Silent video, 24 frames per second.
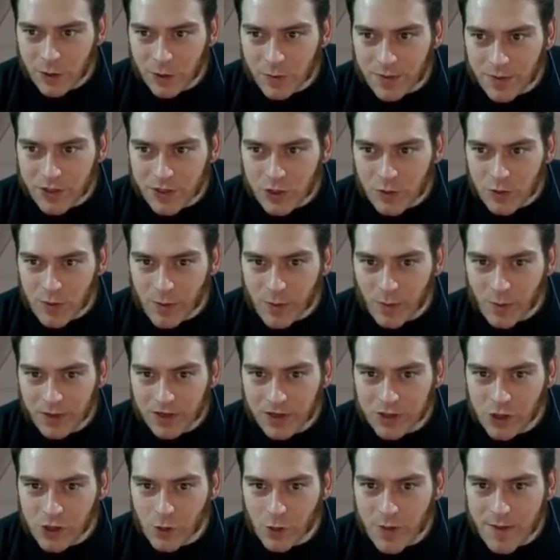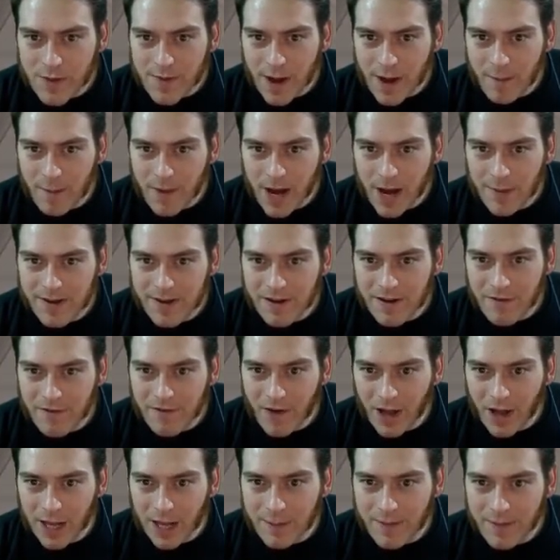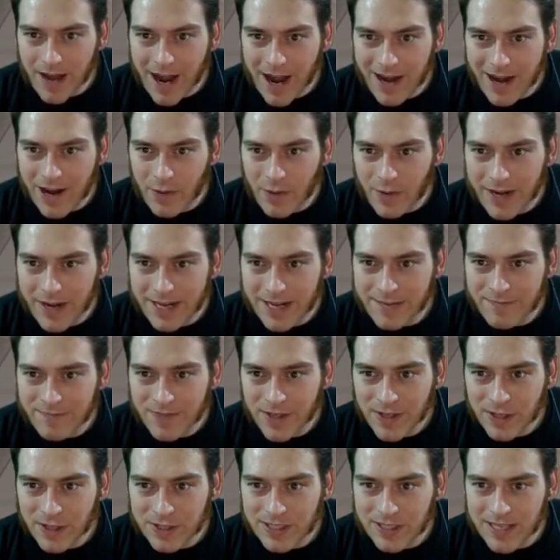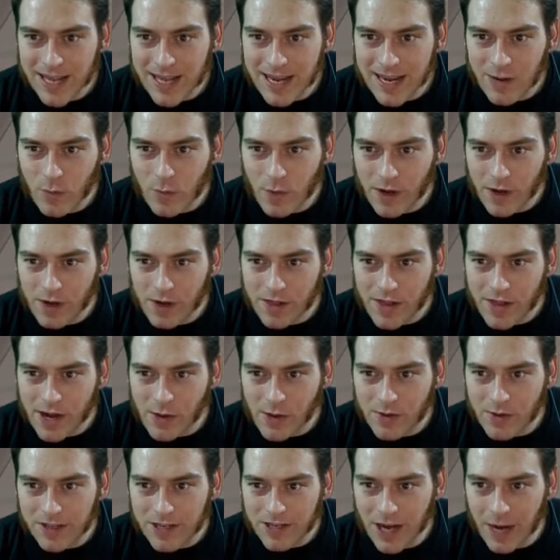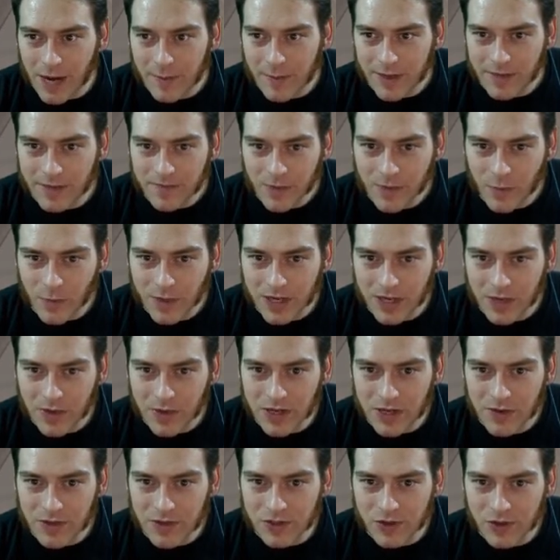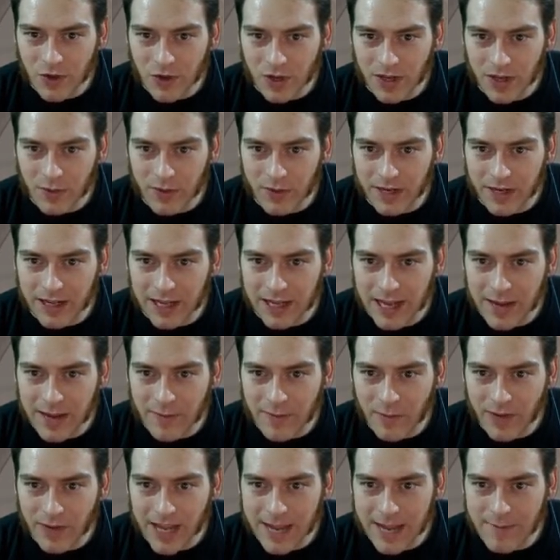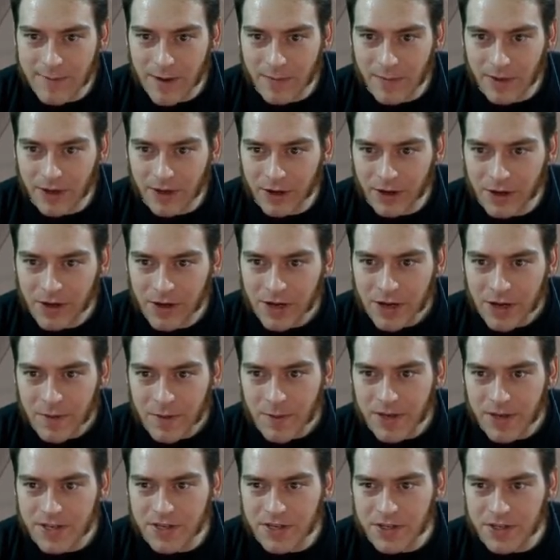blue, but do you remember when you told me about Bobby falling behind on reading? Looks like we're there with Tommy. We knew he was struggling when we came up here, but